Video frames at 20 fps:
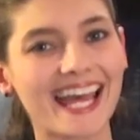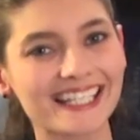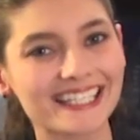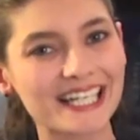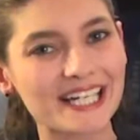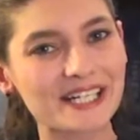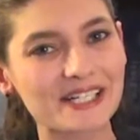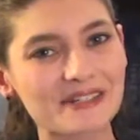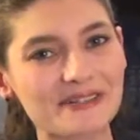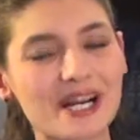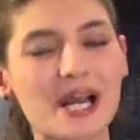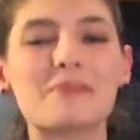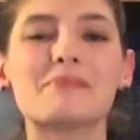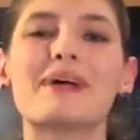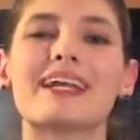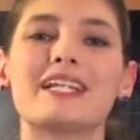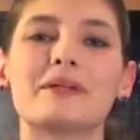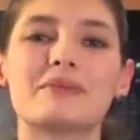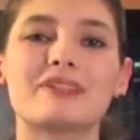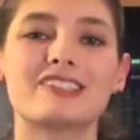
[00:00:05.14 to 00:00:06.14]
Hello,
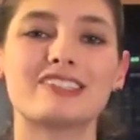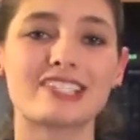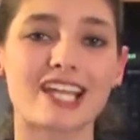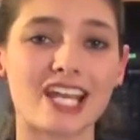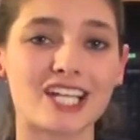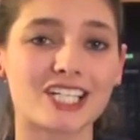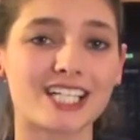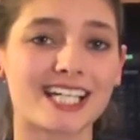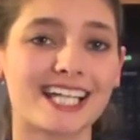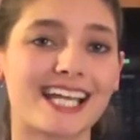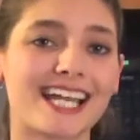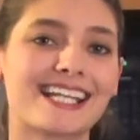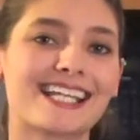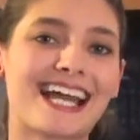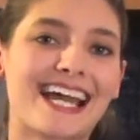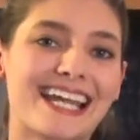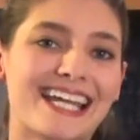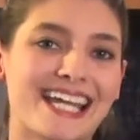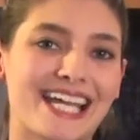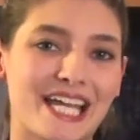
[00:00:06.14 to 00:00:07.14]
my name is Tara and
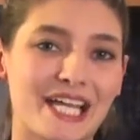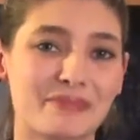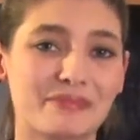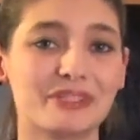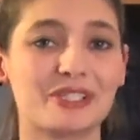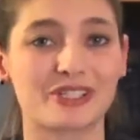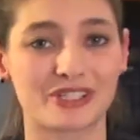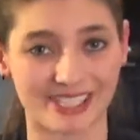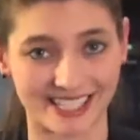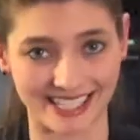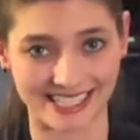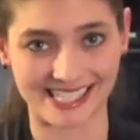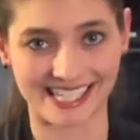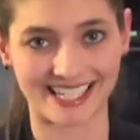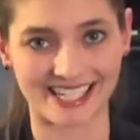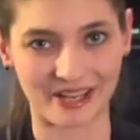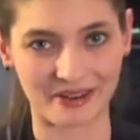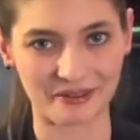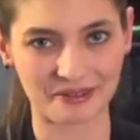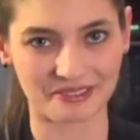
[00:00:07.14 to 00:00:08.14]
I am your
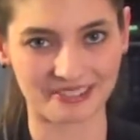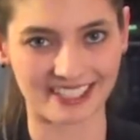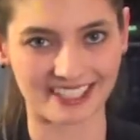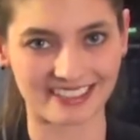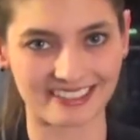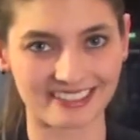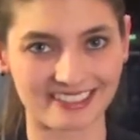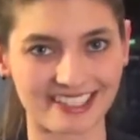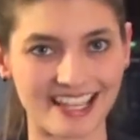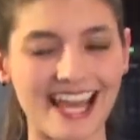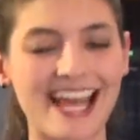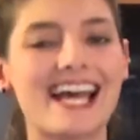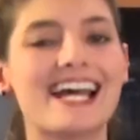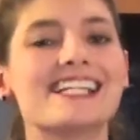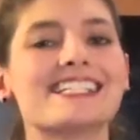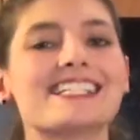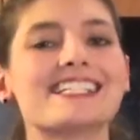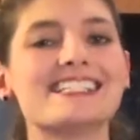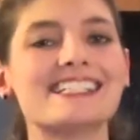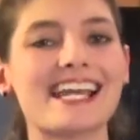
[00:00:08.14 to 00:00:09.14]
geeky hostess.
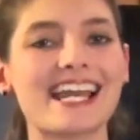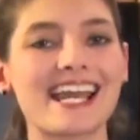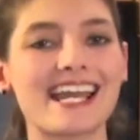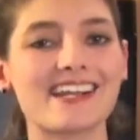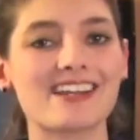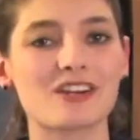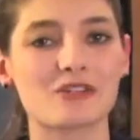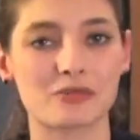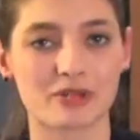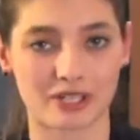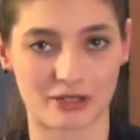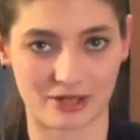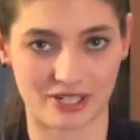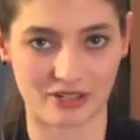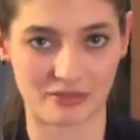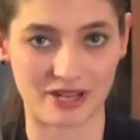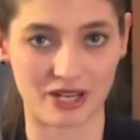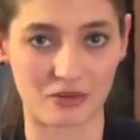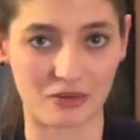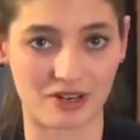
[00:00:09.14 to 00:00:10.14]
Today we're going
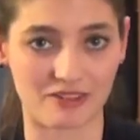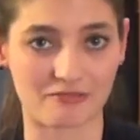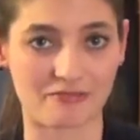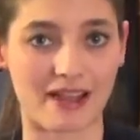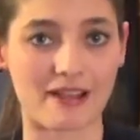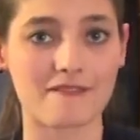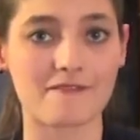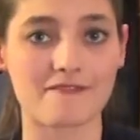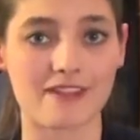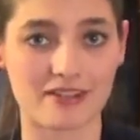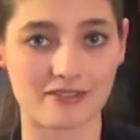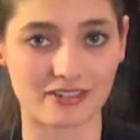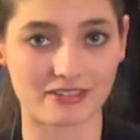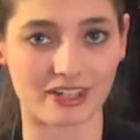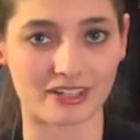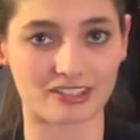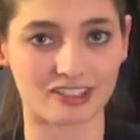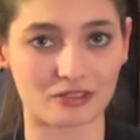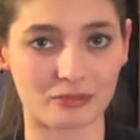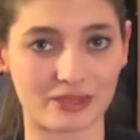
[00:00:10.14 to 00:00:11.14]
to make one of my favorite
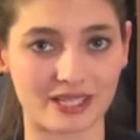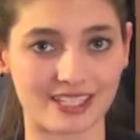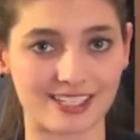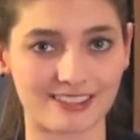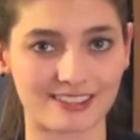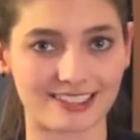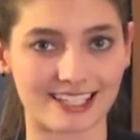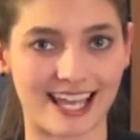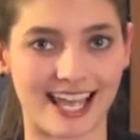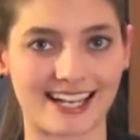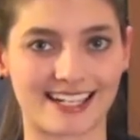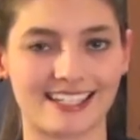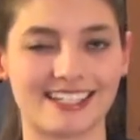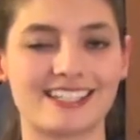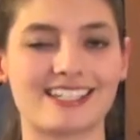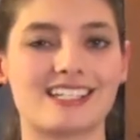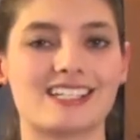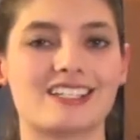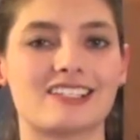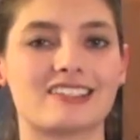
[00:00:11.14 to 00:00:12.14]
recipes and
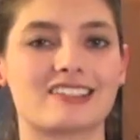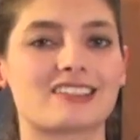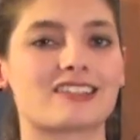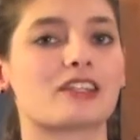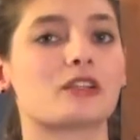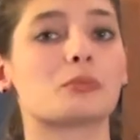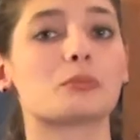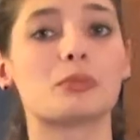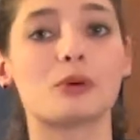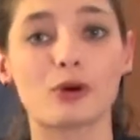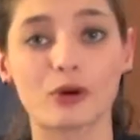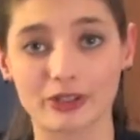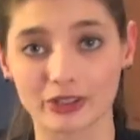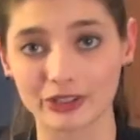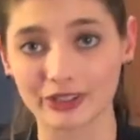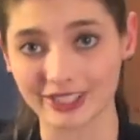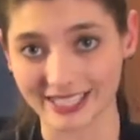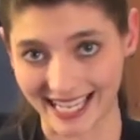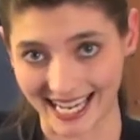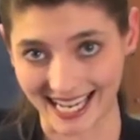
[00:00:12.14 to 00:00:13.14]
it is the
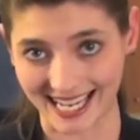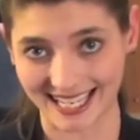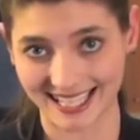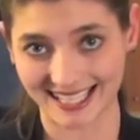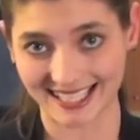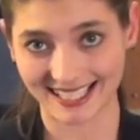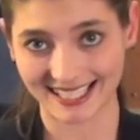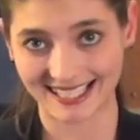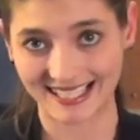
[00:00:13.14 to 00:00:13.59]
portal cake.